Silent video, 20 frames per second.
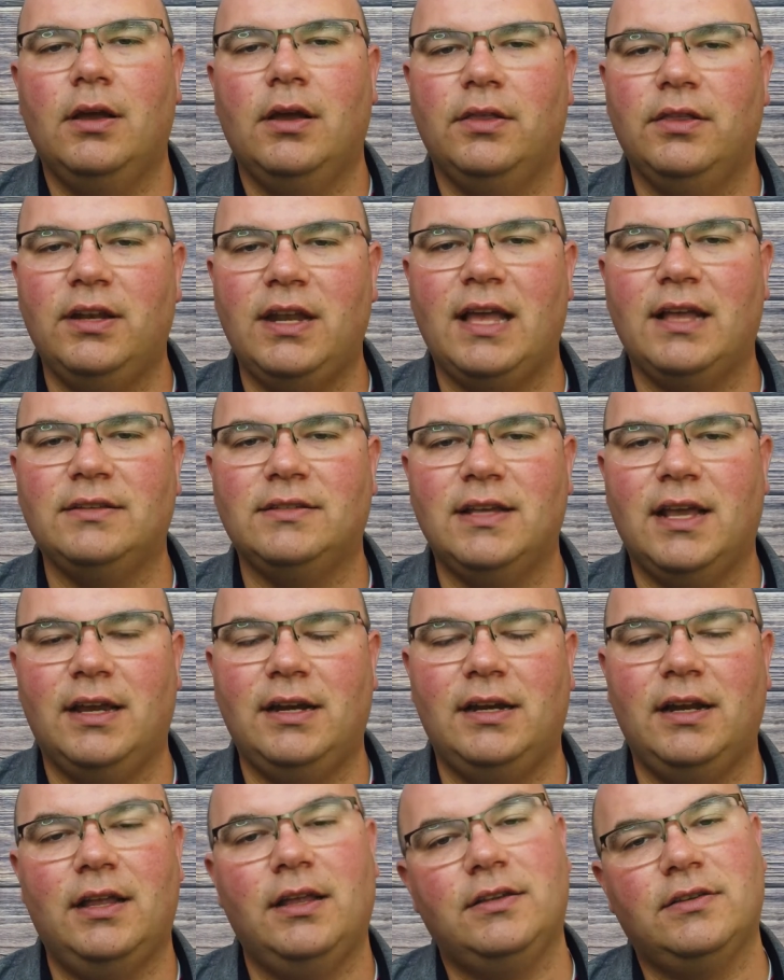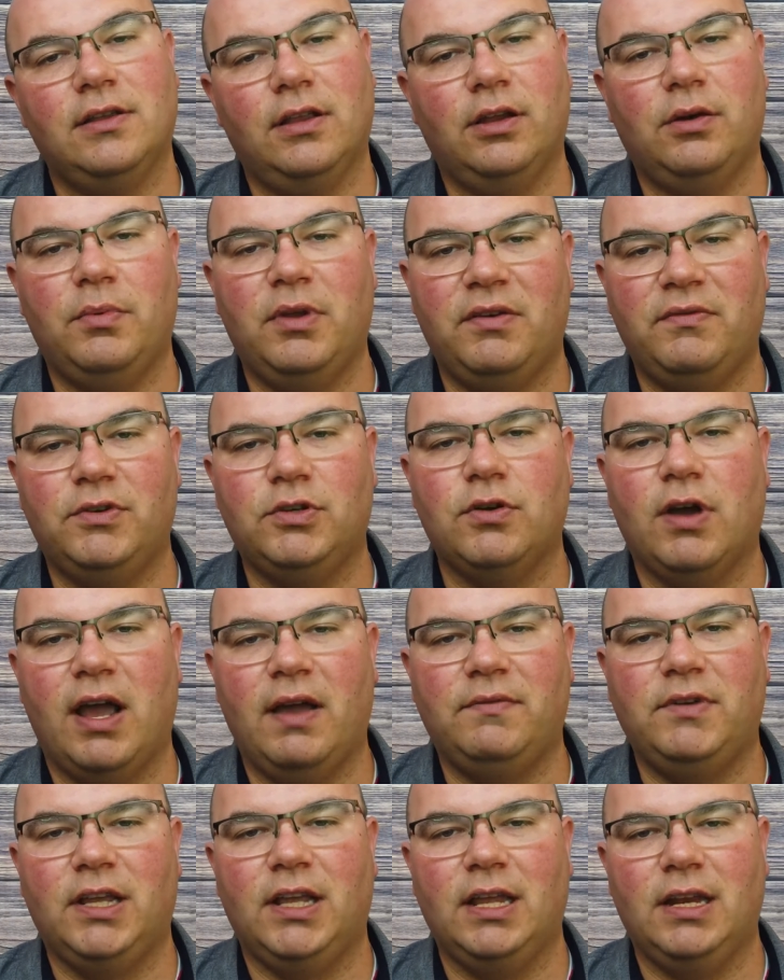On the downside, it is a little bit of a
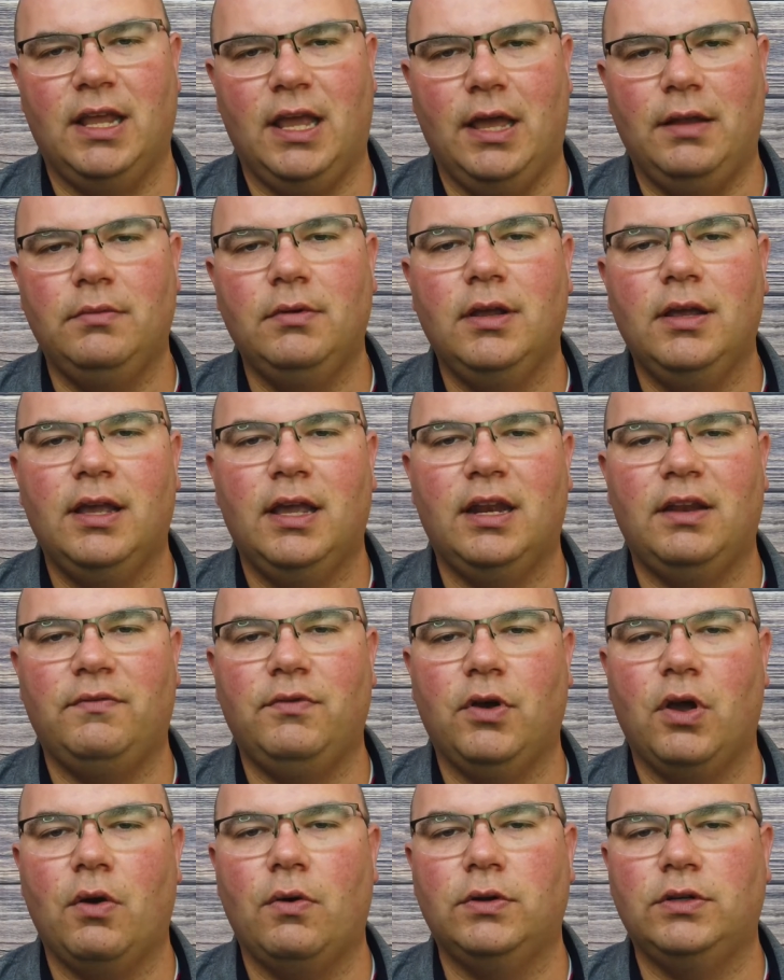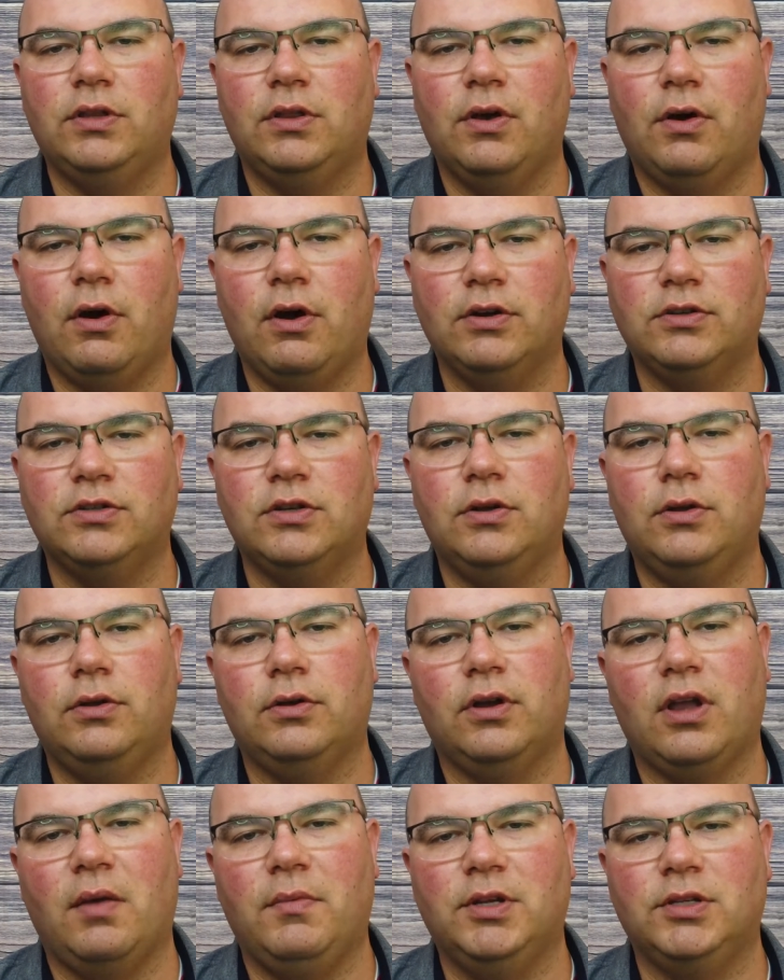drive to get in, and if you're going to the Arsenal
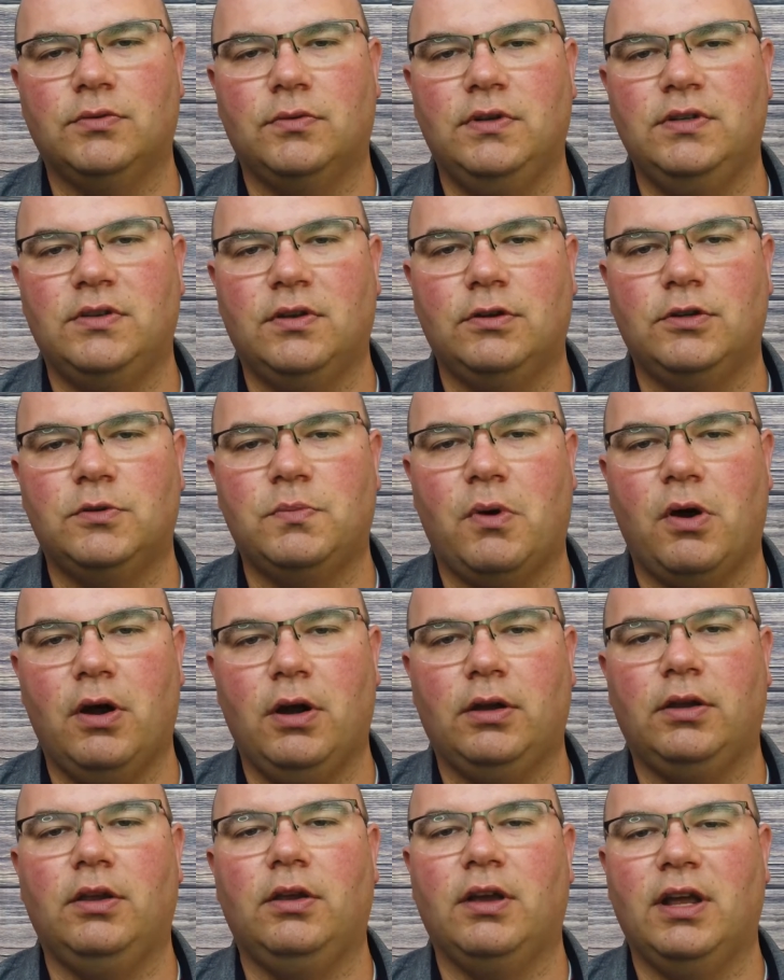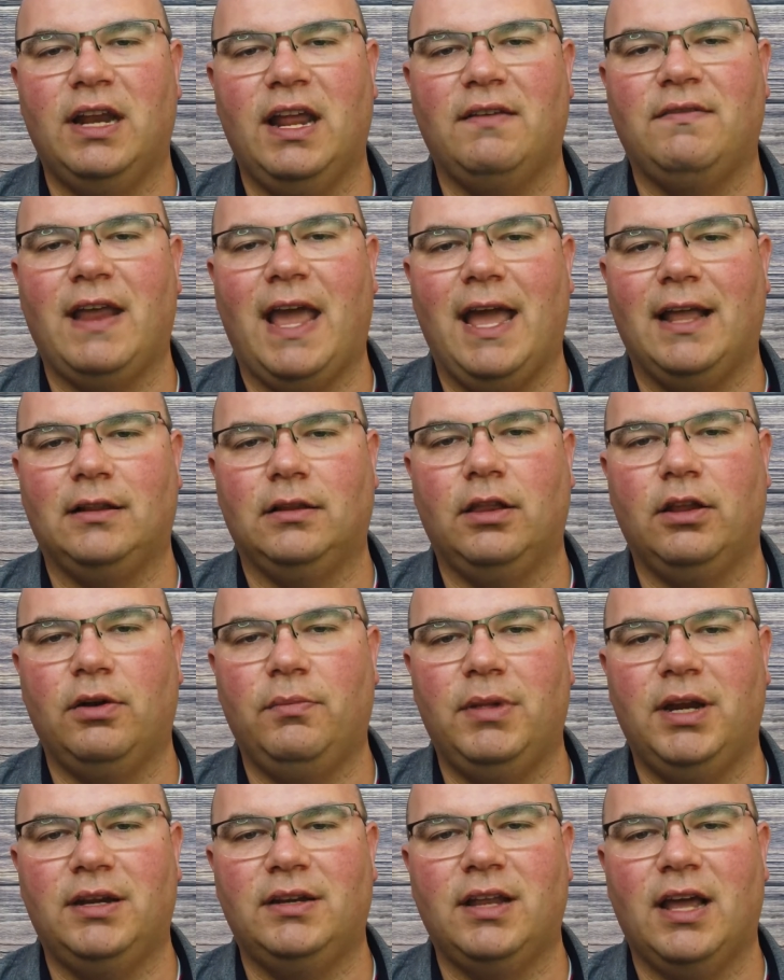or Cummings Research Park, you're going to have to add a little
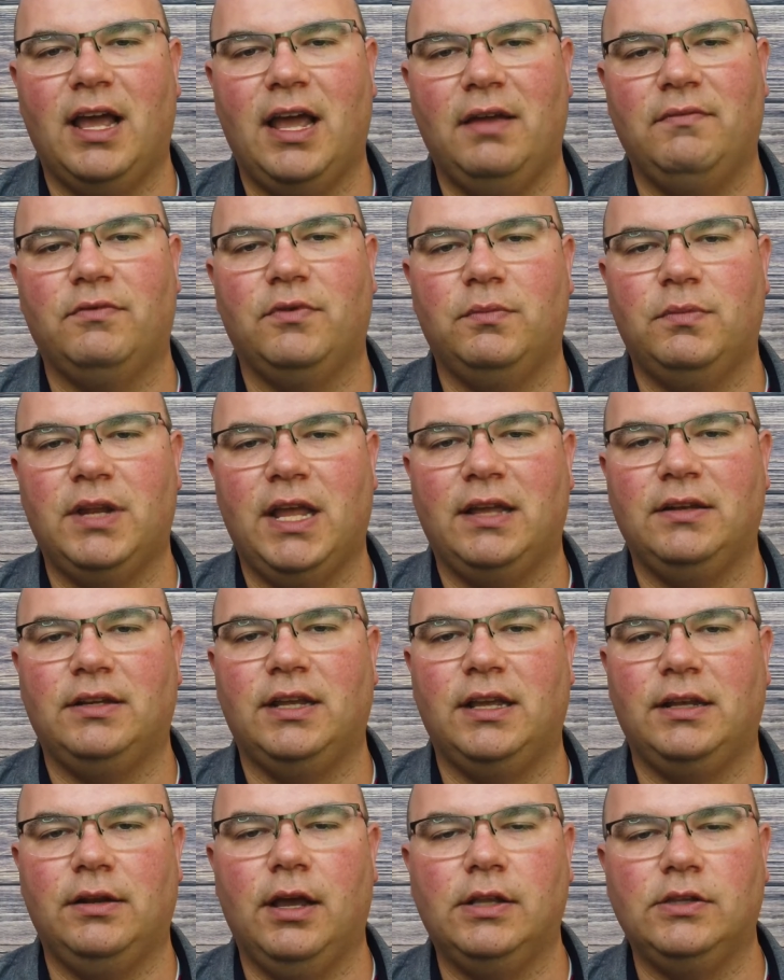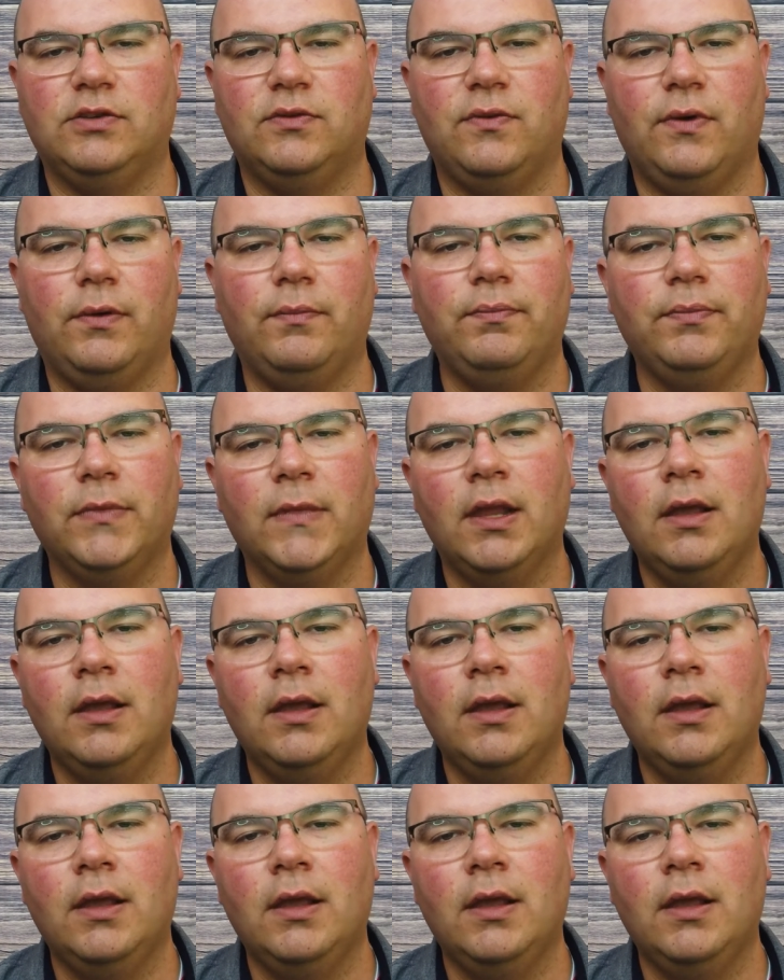bit of time from downtown Huntsville.